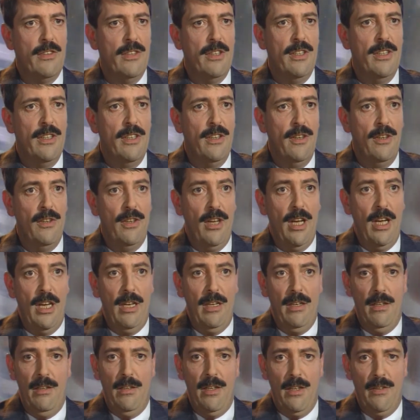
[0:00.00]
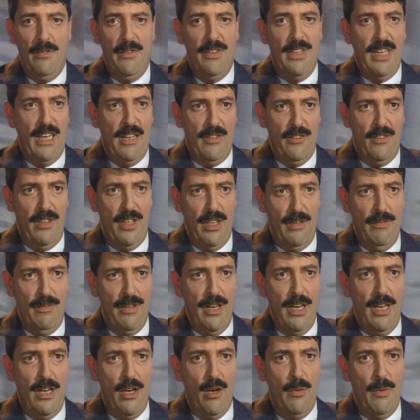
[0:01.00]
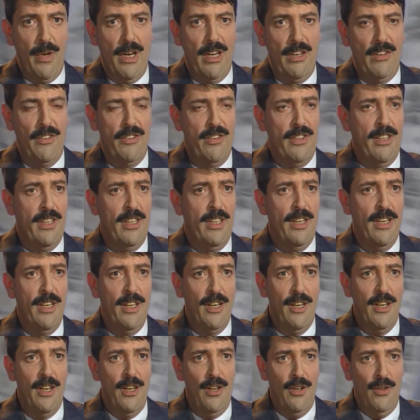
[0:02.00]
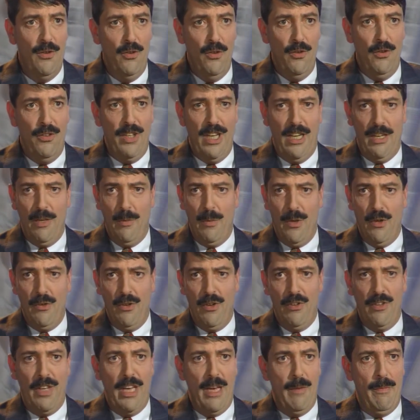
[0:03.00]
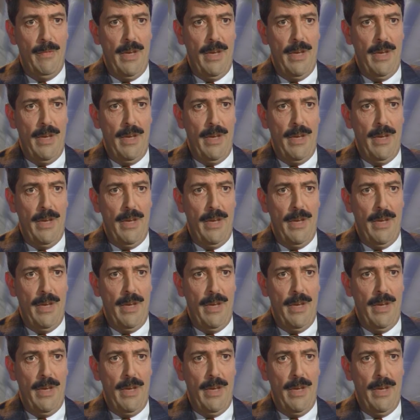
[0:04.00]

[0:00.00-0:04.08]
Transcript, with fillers: And now, all the product features are clearly listed at the back,